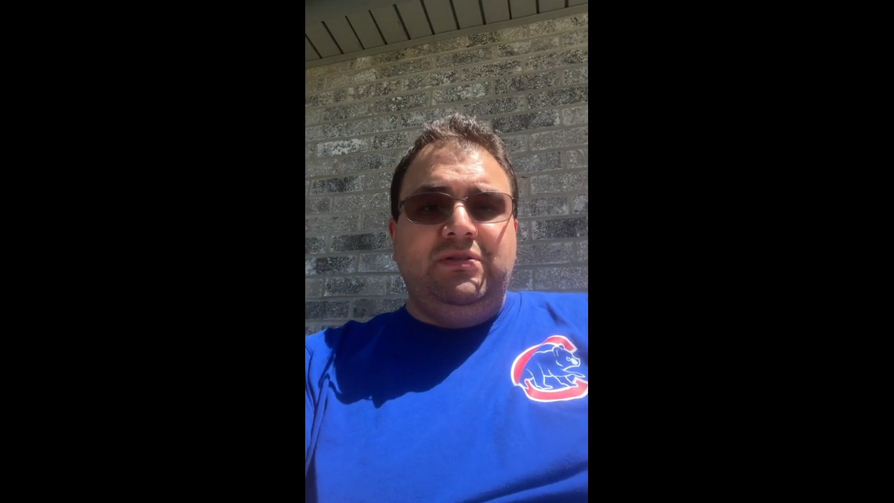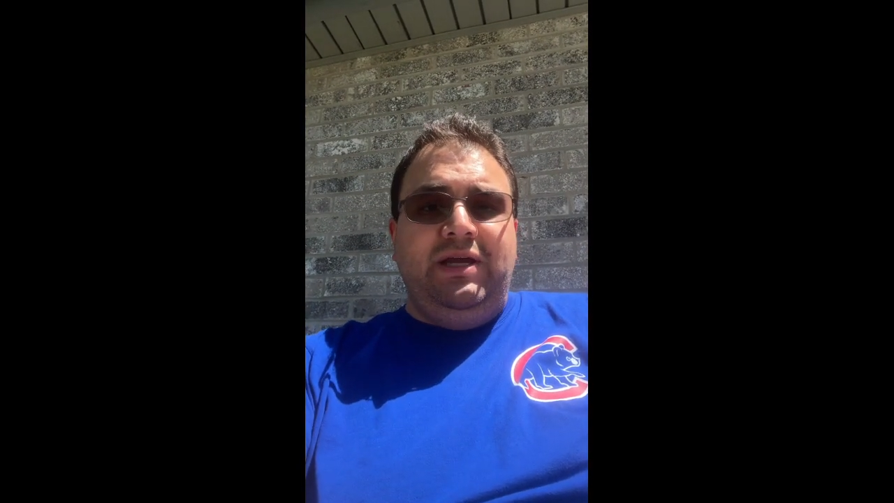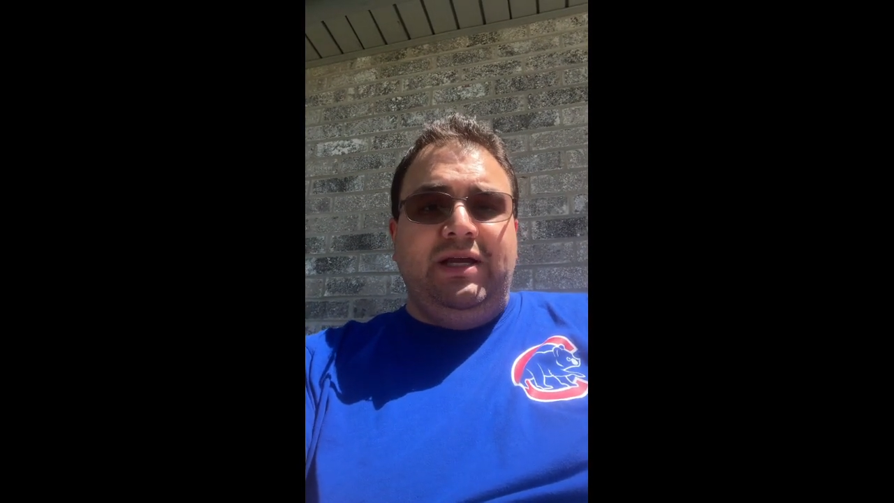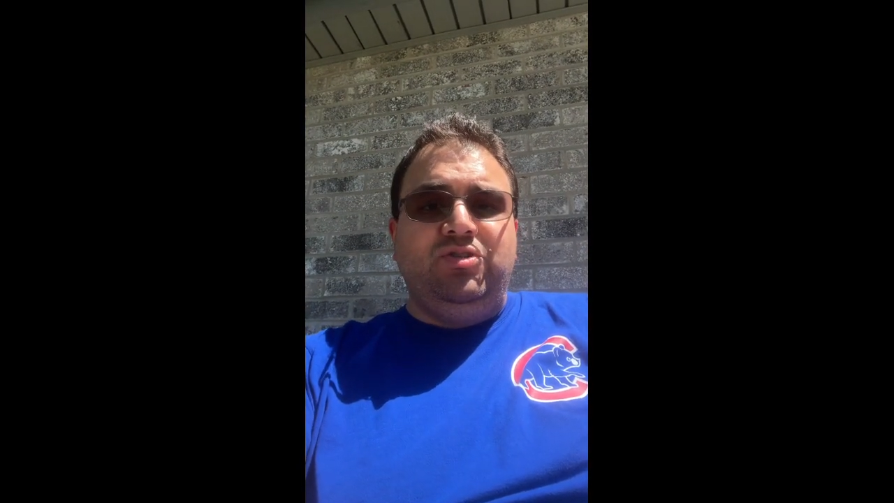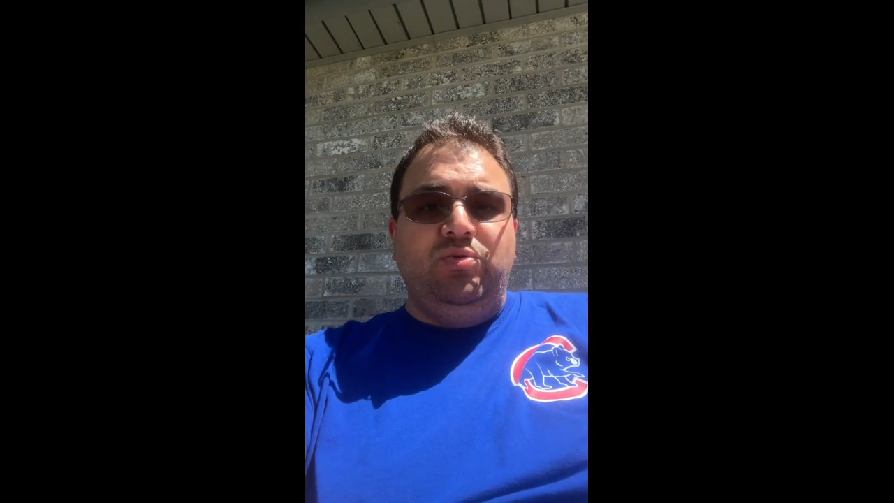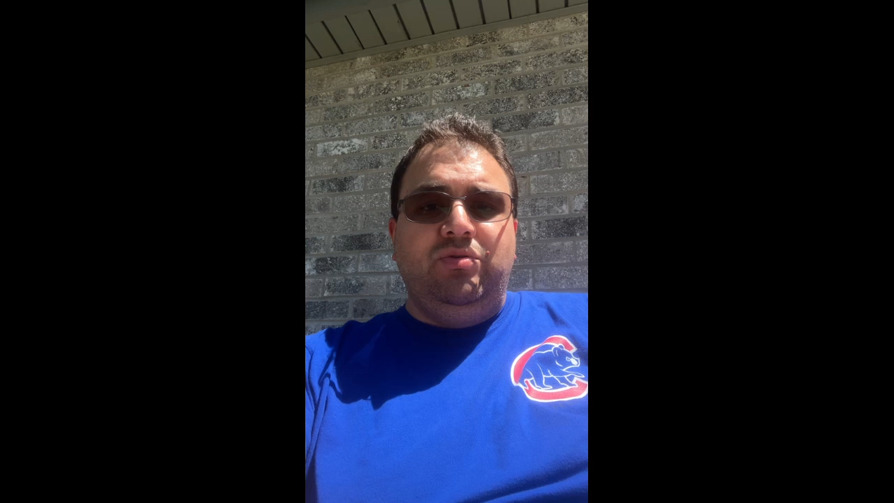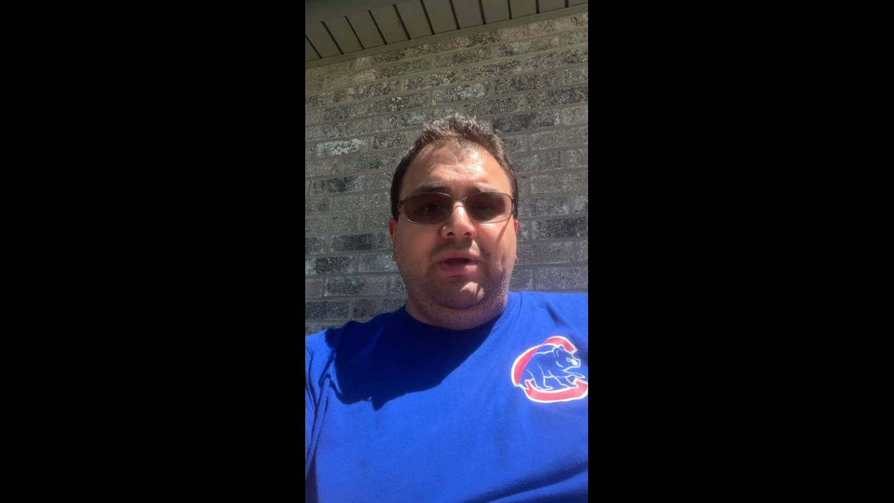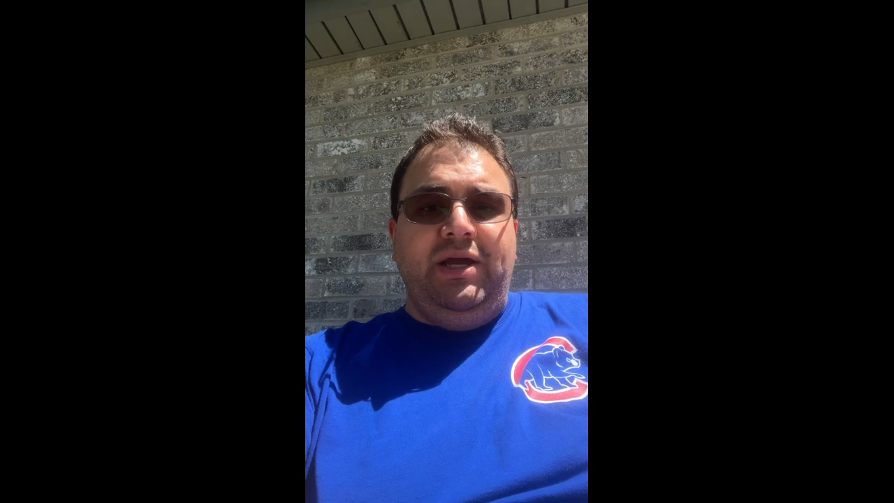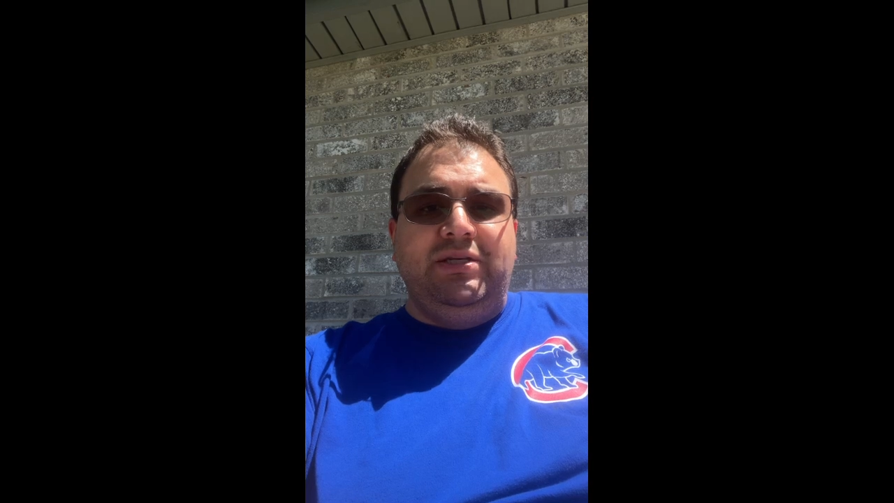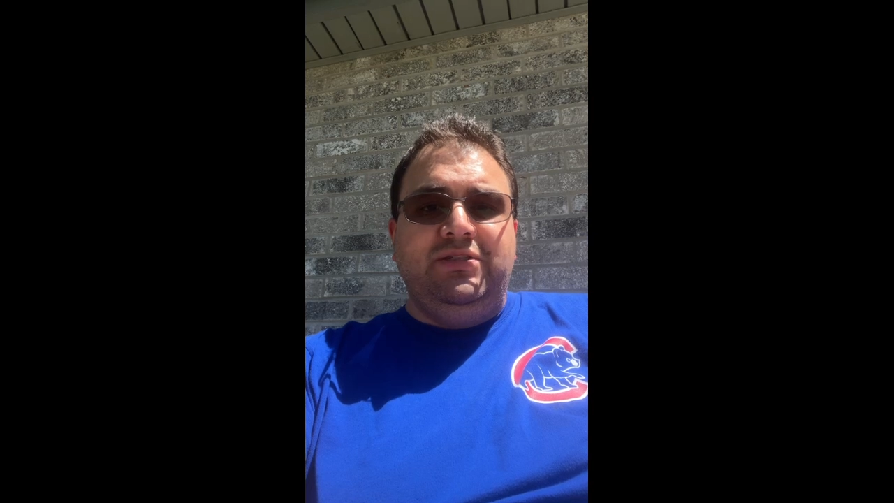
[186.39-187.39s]
actual
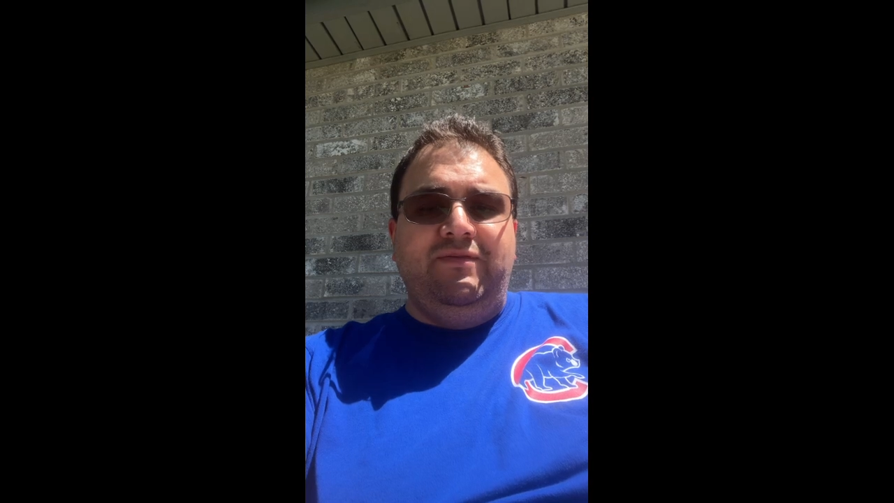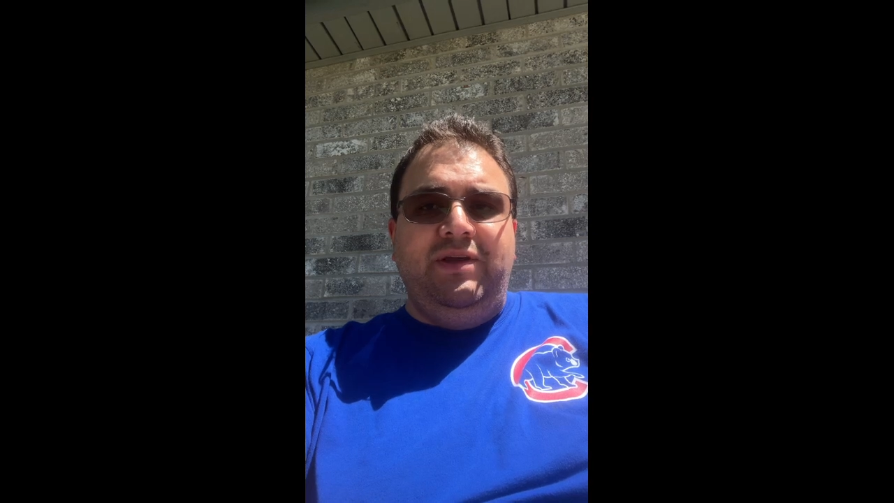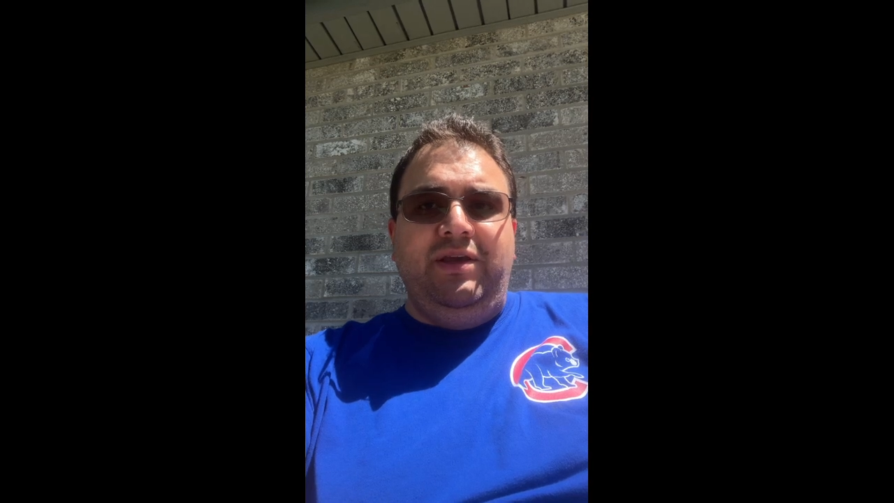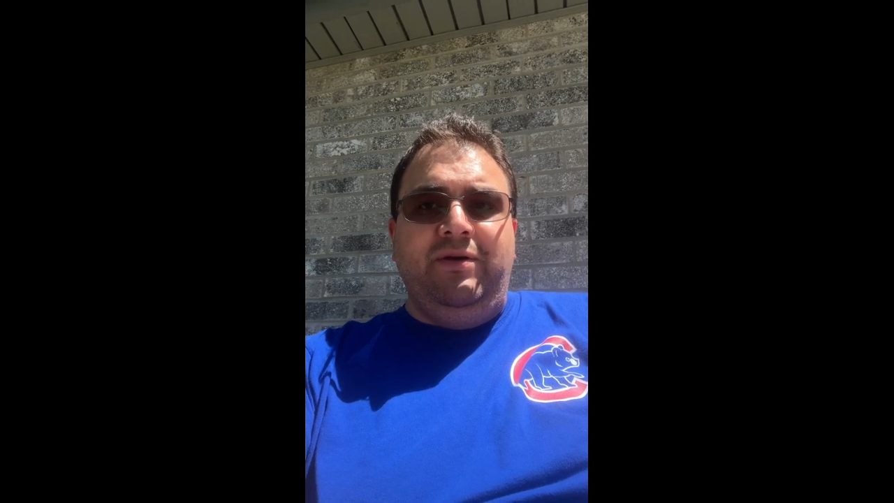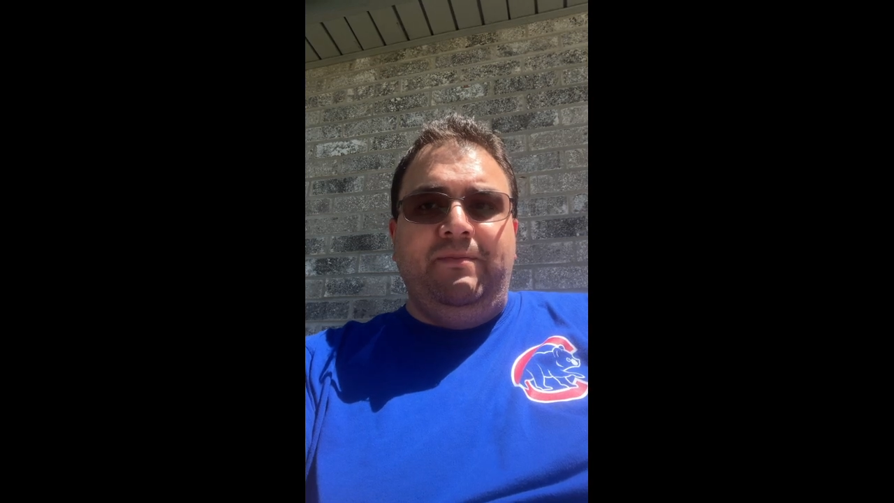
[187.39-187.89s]
reaction video.